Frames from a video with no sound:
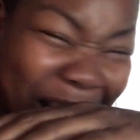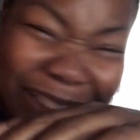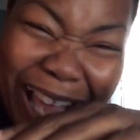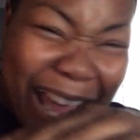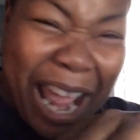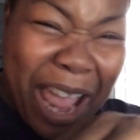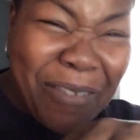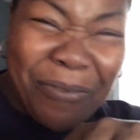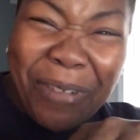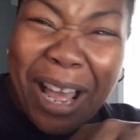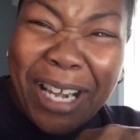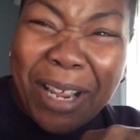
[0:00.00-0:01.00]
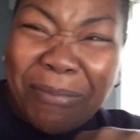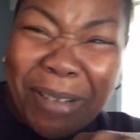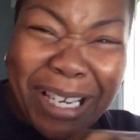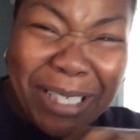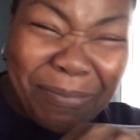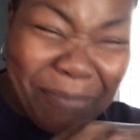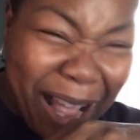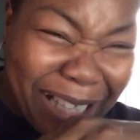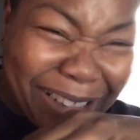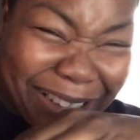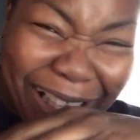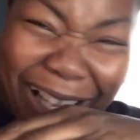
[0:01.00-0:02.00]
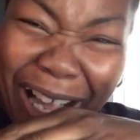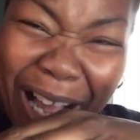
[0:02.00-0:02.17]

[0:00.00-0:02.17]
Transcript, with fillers: That ain't funny, but it's messed.